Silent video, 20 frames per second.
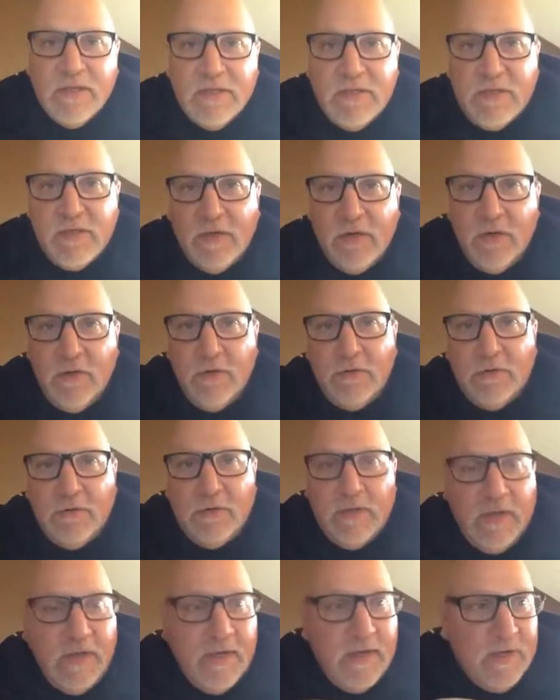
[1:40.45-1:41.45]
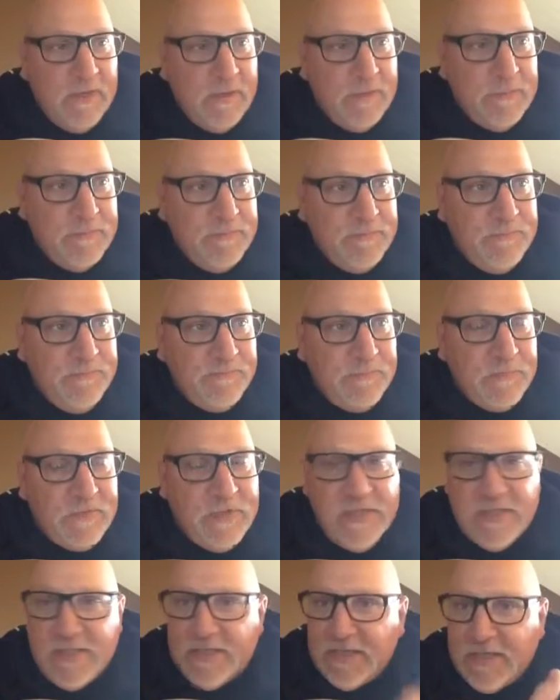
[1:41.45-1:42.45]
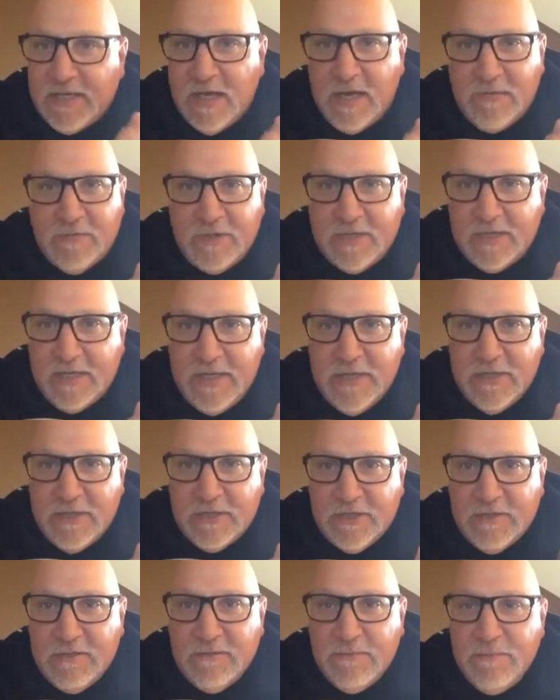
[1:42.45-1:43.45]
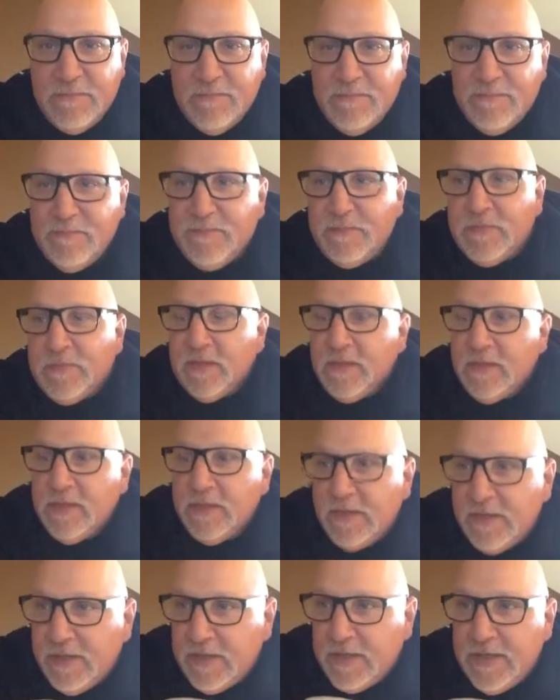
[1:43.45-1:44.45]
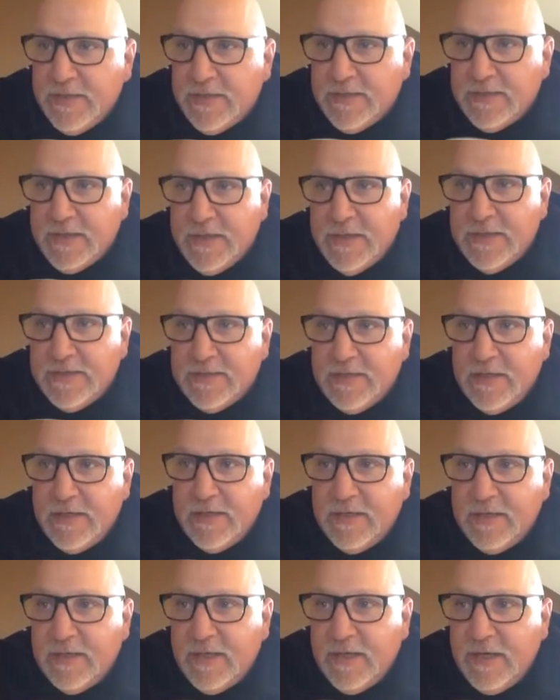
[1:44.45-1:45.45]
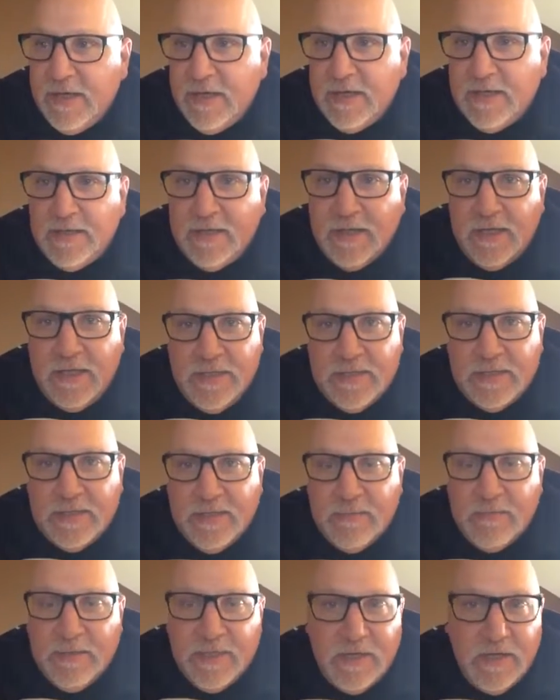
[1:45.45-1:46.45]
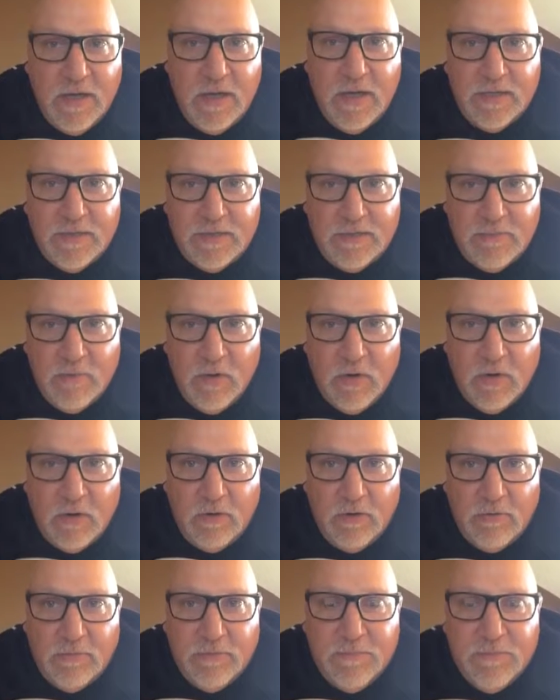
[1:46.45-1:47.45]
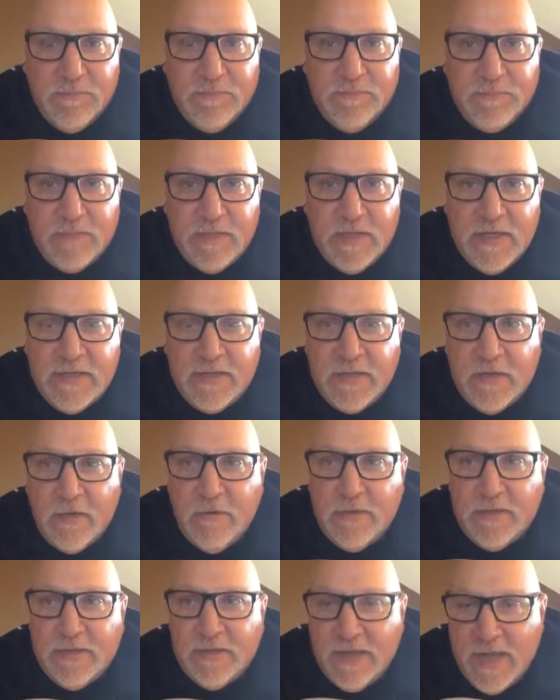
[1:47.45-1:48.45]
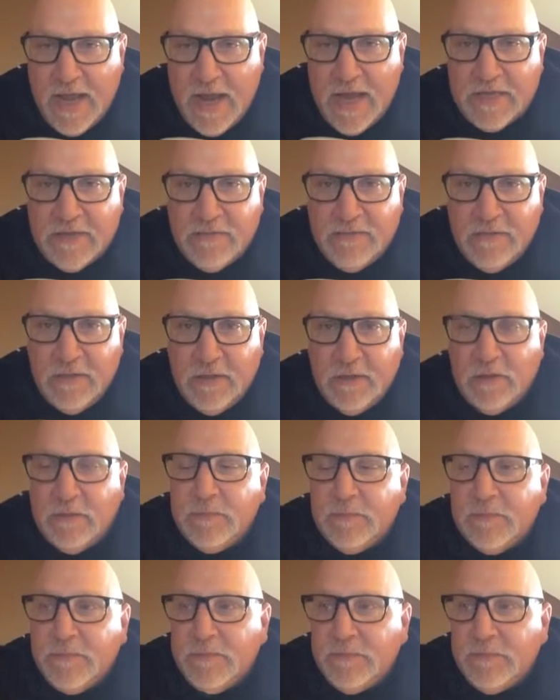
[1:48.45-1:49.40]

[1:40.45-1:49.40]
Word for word: so uh, just in conversation, he says that uh, he's going to be gone tomorrow. He's going to Nashville,